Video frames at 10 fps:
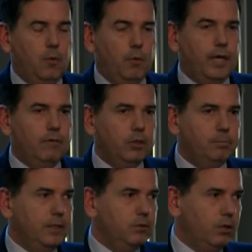we have not
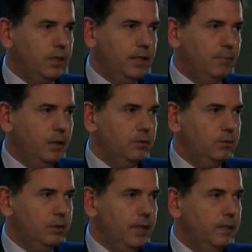been talking about
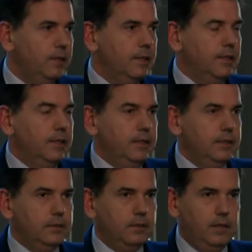today,
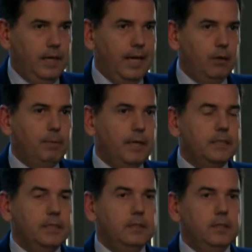is how
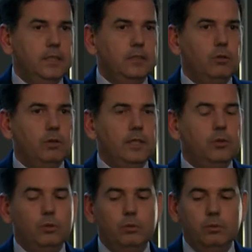Brexit is going
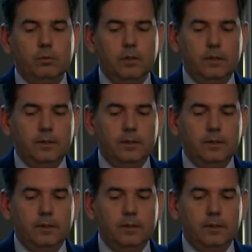to